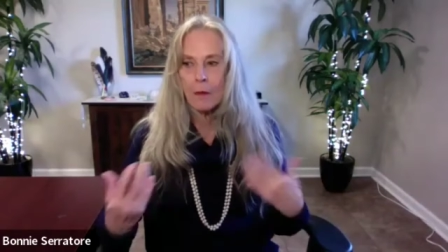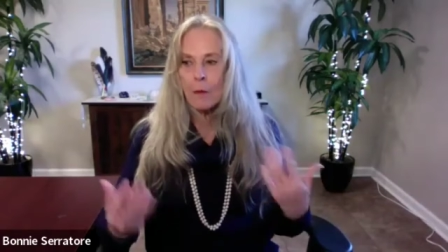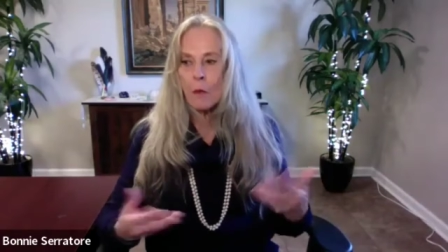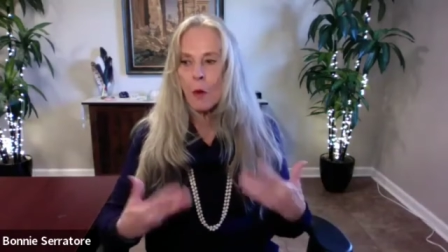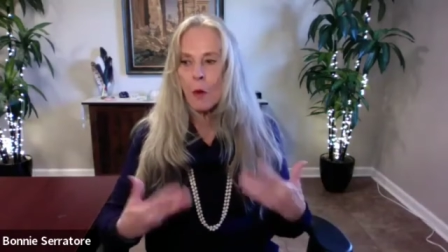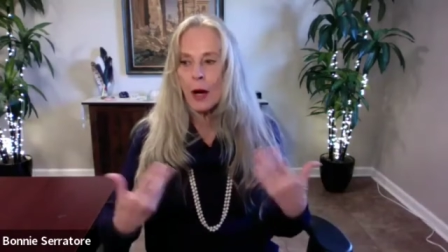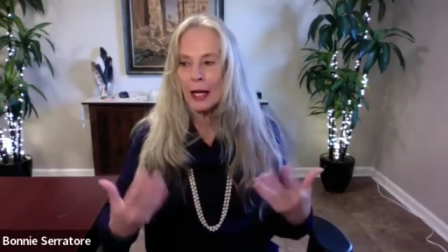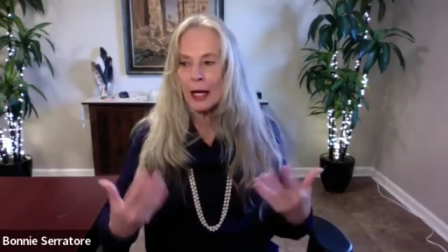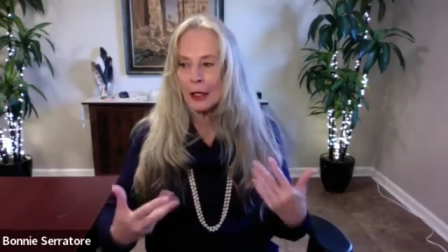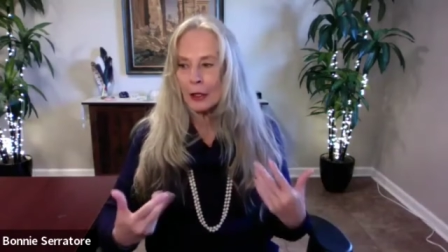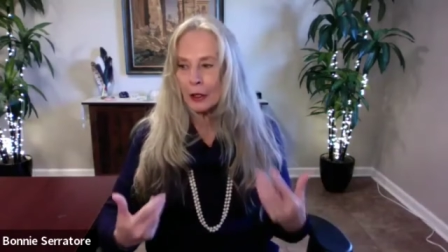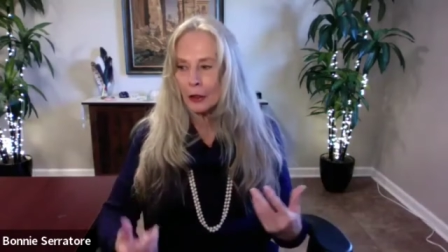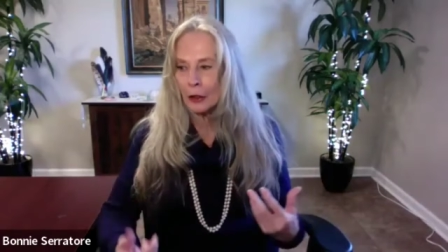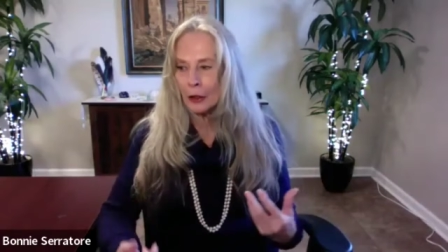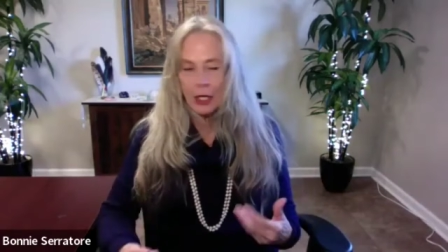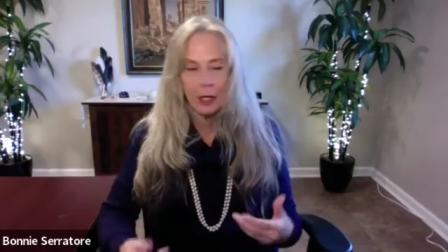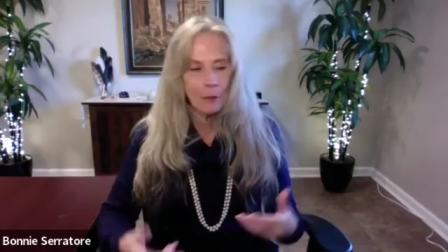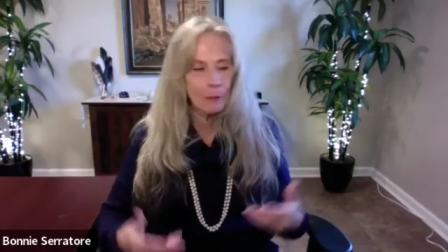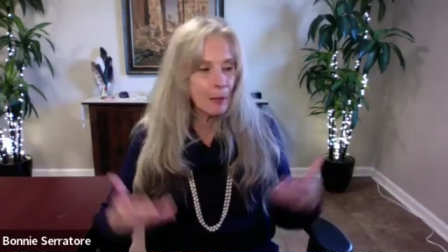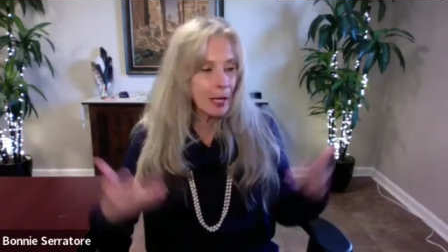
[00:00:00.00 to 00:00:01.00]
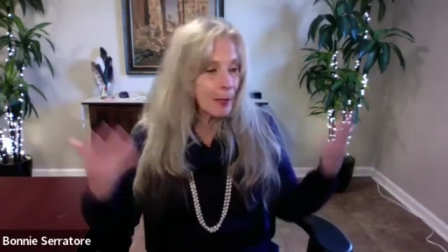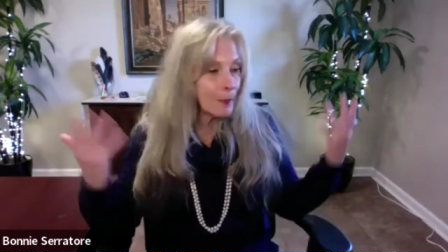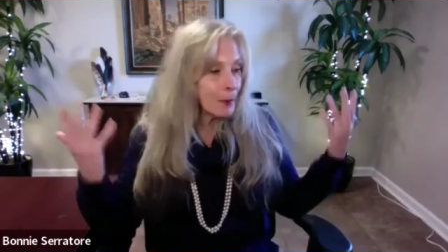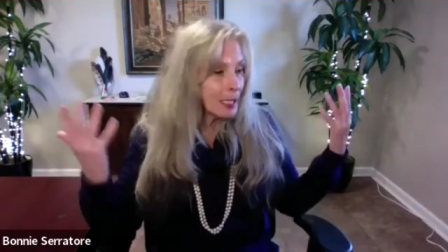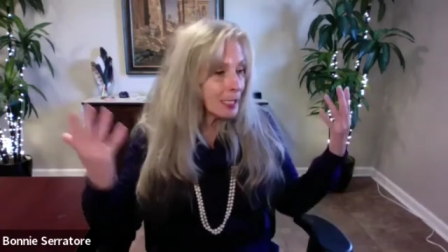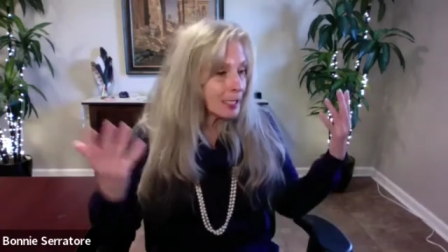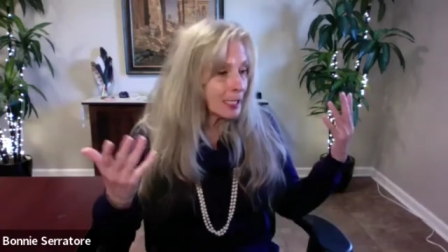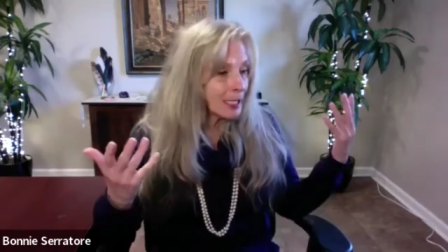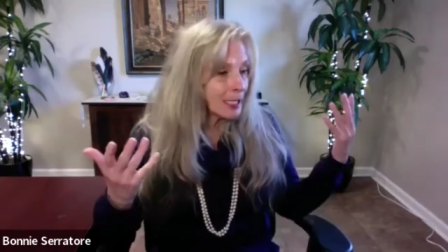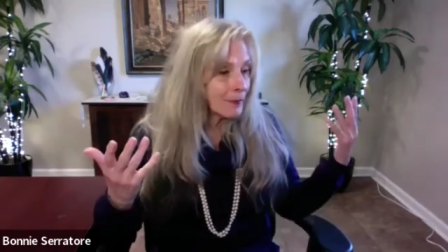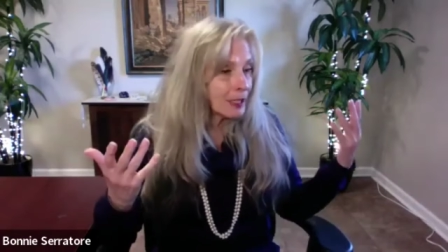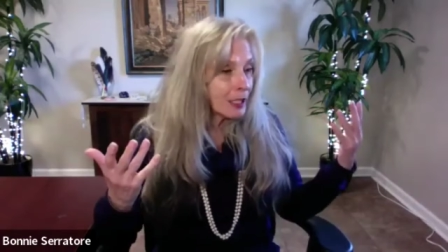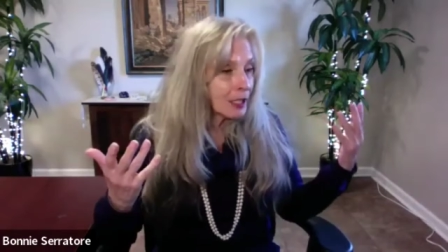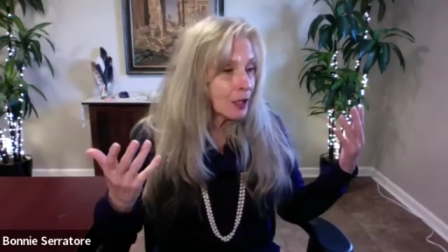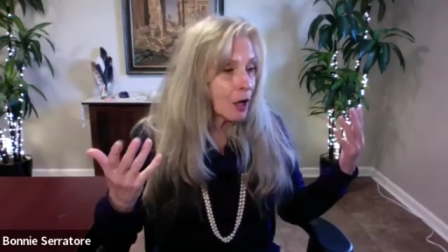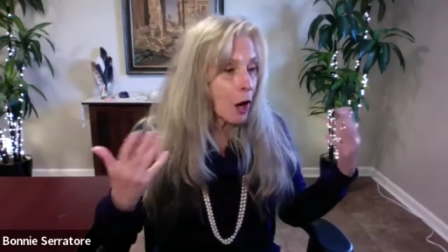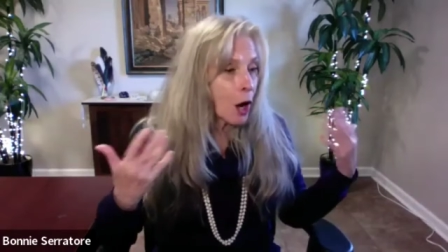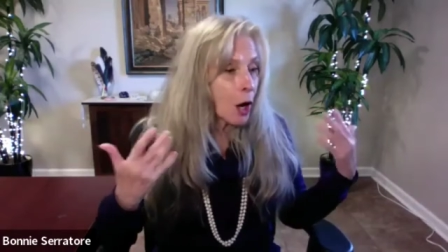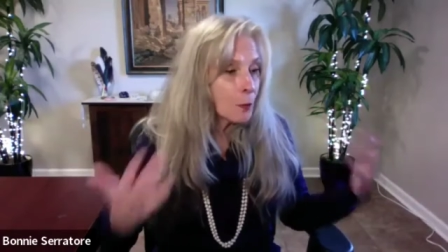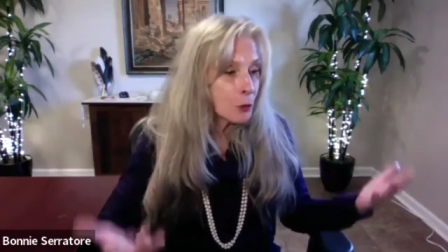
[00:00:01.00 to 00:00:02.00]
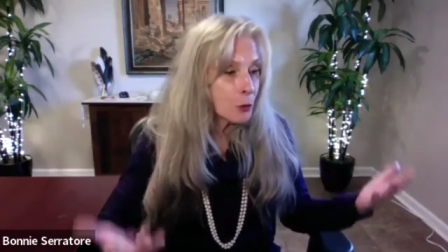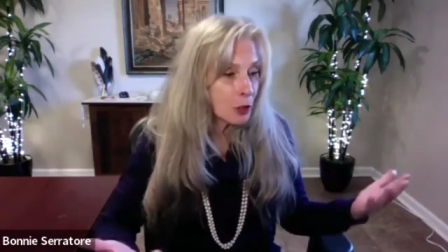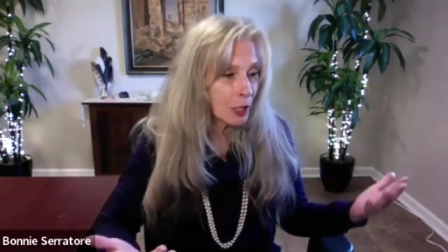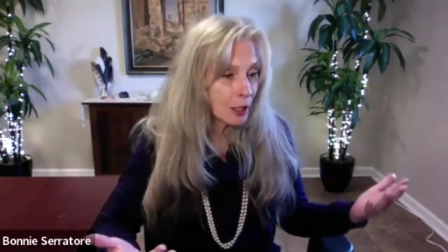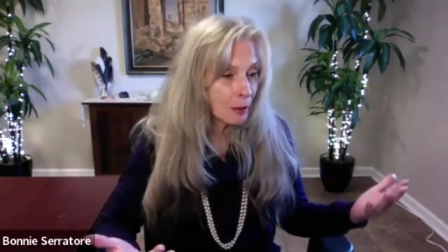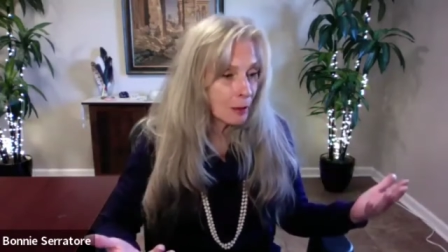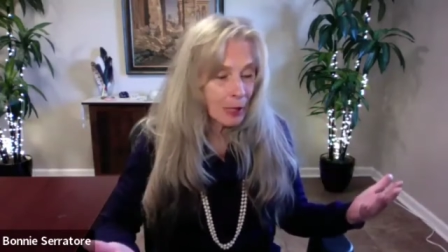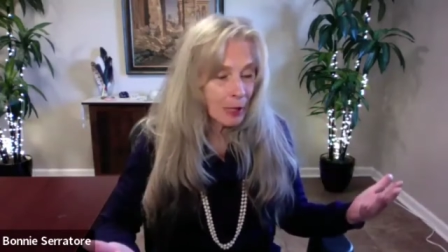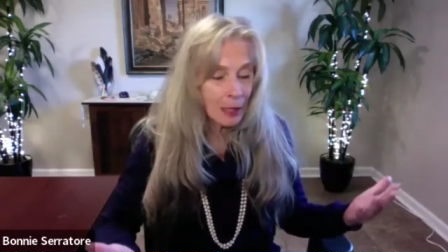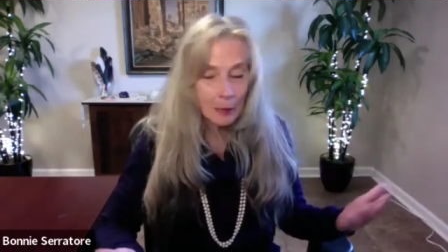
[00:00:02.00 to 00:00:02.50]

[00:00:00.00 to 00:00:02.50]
Somewhere. Maybe it's even an object.